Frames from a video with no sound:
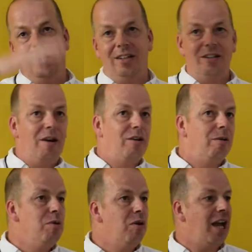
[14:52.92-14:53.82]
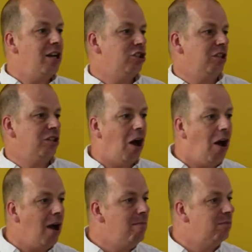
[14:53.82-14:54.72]
I don't know, communication
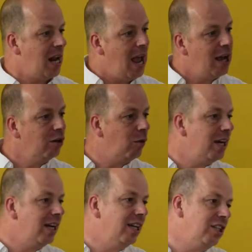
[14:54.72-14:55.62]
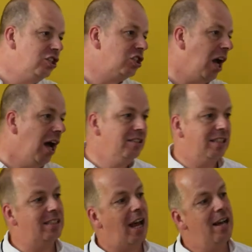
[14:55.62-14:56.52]
times, language,
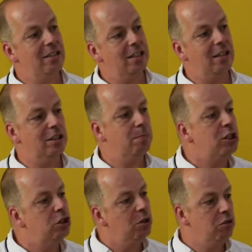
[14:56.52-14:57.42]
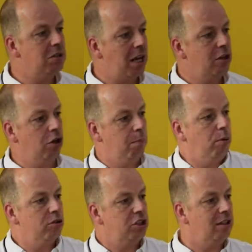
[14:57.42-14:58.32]
understanding, especially when you take on a
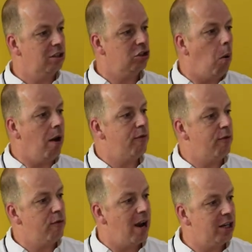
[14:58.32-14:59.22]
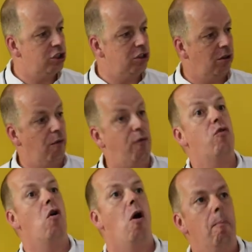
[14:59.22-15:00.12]
project that's quite fresh
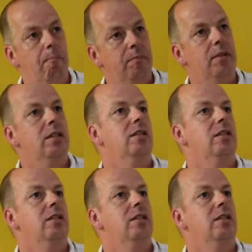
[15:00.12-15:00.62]
from